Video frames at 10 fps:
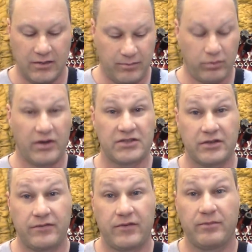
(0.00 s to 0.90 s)

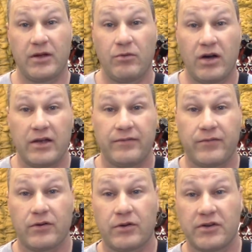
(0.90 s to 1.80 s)
present from my wife
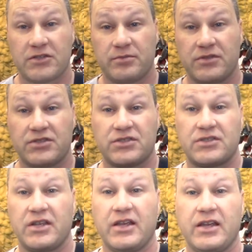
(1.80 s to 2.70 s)
for
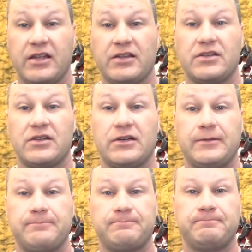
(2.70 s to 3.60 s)
Christmas and
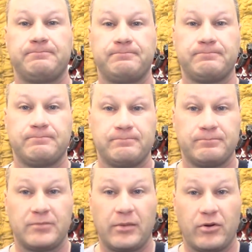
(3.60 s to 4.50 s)

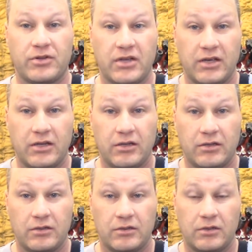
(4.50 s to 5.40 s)
my birthday.
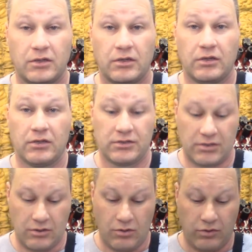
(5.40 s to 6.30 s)

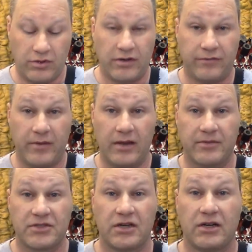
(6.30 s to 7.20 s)
So ordered it from
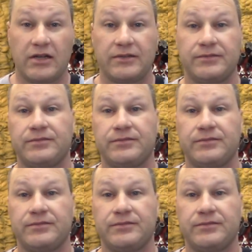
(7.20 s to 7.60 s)
Amazon.